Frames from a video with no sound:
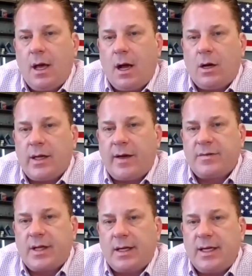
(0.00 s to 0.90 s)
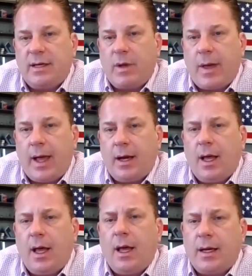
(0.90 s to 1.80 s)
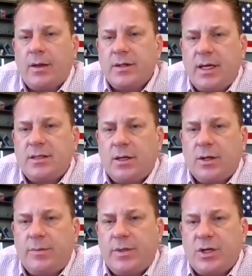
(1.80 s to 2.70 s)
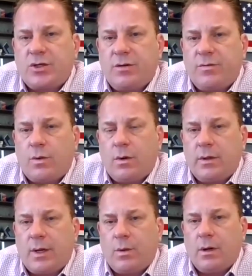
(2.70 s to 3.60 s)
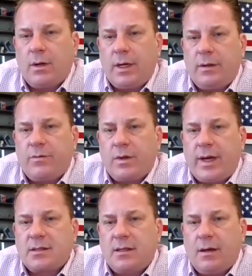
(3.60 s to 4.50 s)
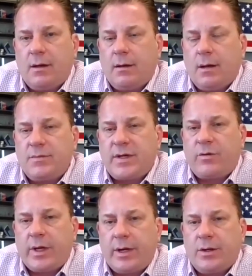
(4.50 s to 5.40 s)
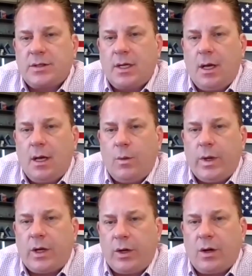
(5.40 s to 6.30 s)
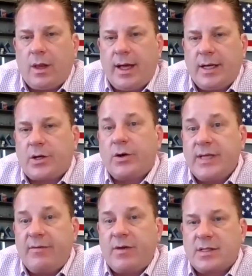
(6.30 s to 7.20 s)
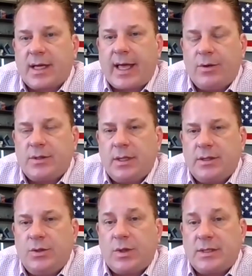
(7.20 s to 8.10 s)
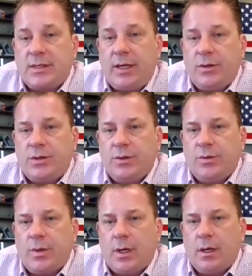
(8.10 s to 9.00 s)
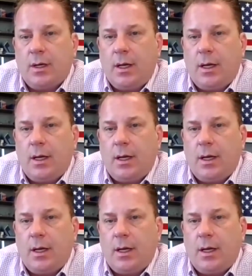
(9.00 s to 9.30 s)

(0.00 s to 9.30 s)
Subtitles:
are left that need to be paid. Now, the city's in a good position for the next several years. We could utilize our savings account to continue to